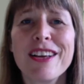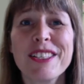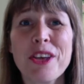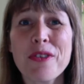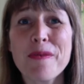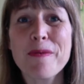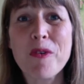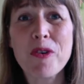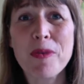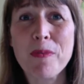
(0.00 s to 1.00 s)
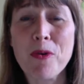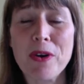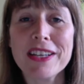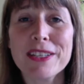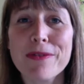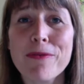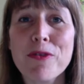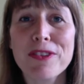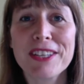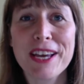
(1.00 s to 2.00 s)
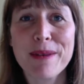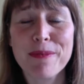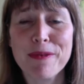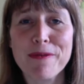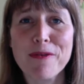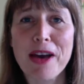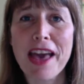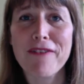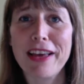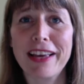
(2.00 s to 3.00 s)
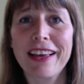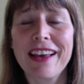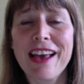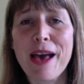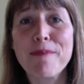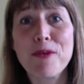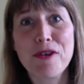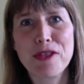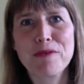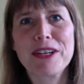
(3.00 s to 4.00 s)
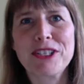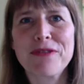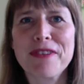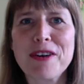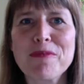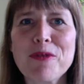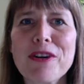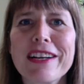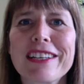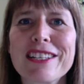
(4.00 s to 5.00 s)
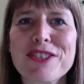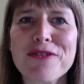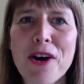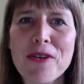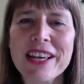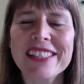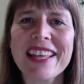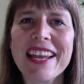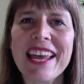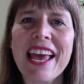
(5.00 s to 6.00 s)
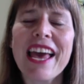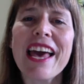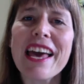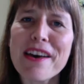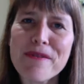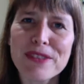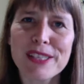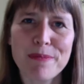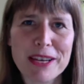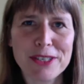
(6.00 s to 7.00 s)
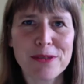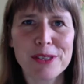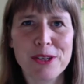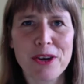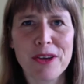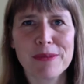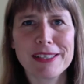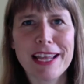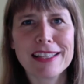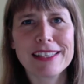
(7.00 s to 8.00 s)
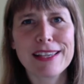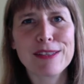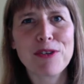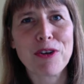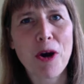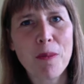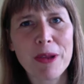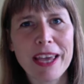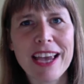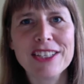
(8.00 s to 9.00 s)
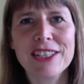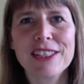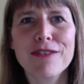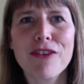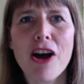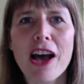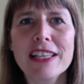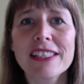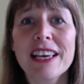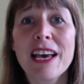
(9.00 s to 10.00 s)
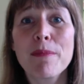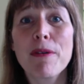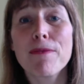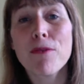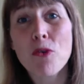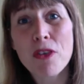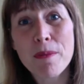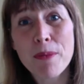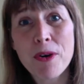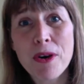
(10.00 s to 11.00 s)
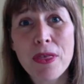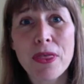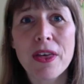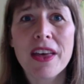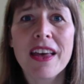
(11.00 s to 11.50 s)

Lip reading: So the fourth point, the fourth tip for having a birth in which you feel more in control, is that if special circumstances or complications arise before the birth,